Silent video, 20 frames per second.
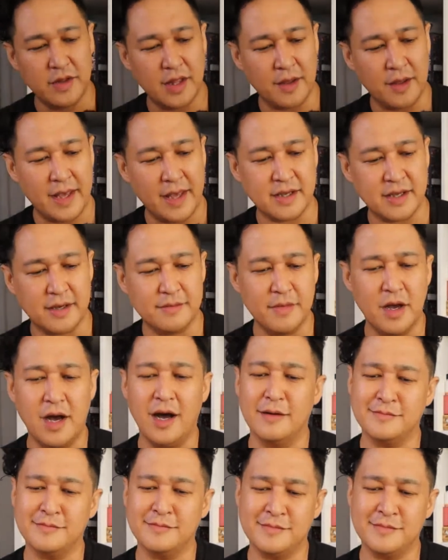amazing.
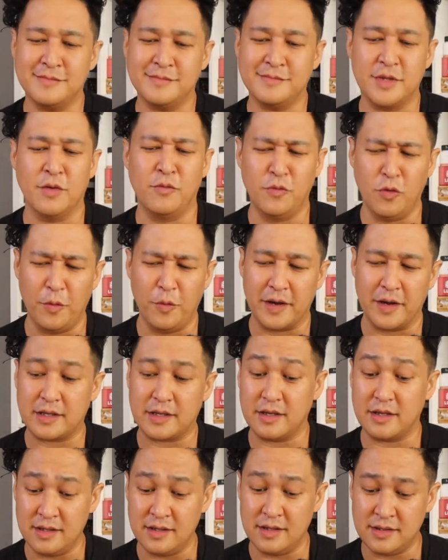The rule book
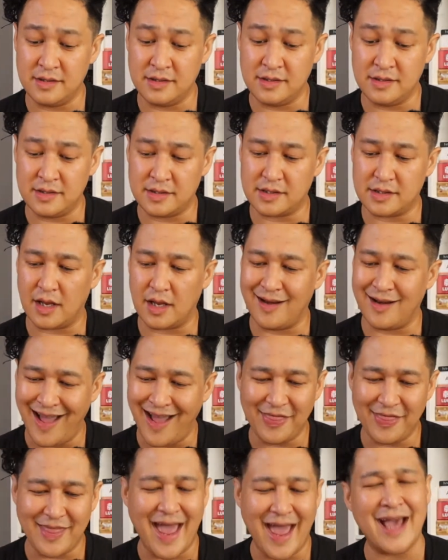is
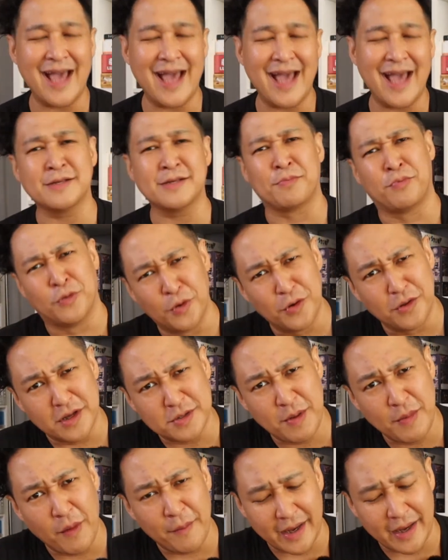not as brutal as
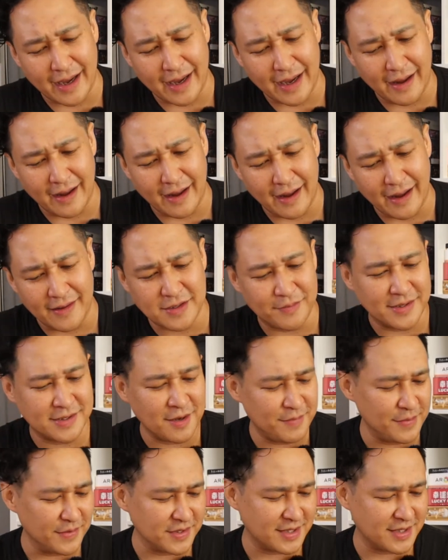people make it out to be. Some
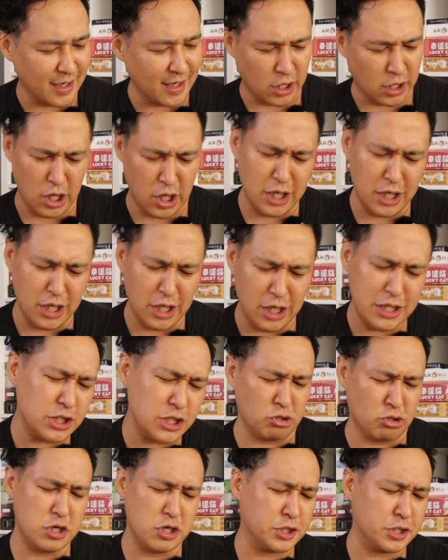people say, like, I just
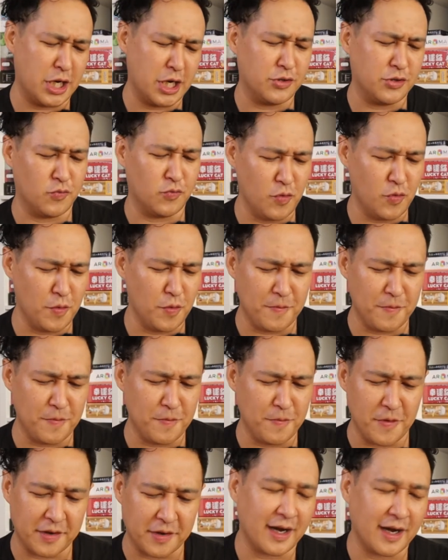don't understand the rule
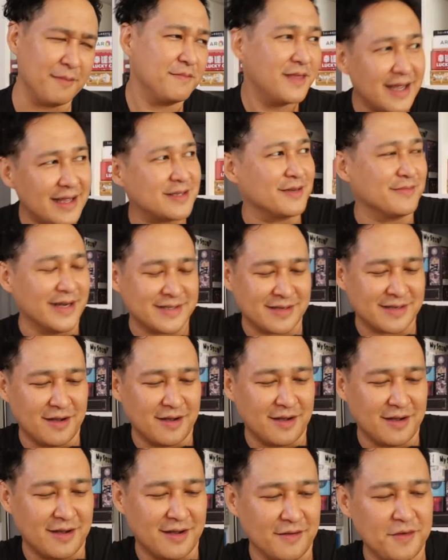book. And I'm thinking to
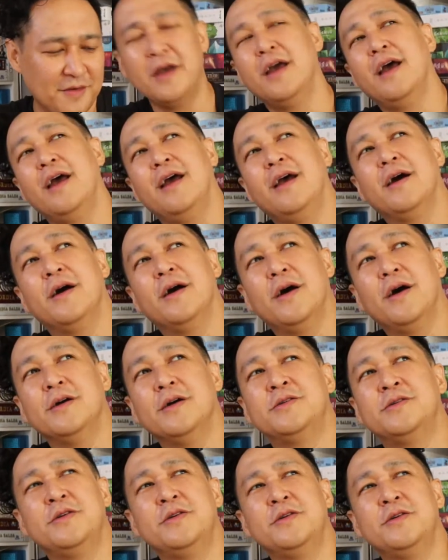myself,
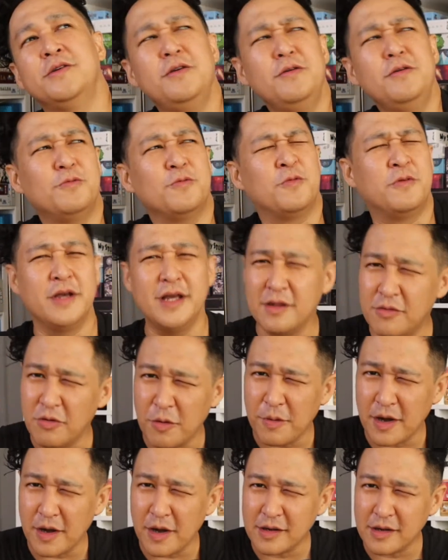do you read the
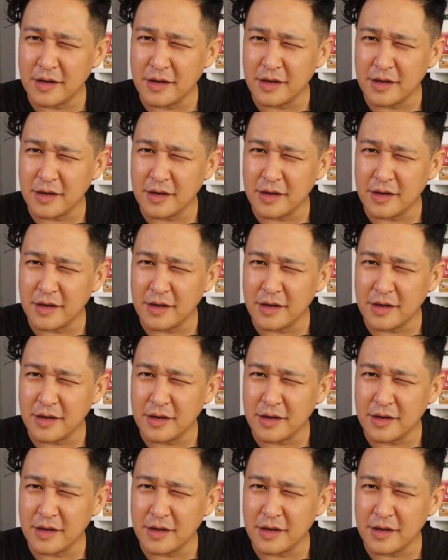rule book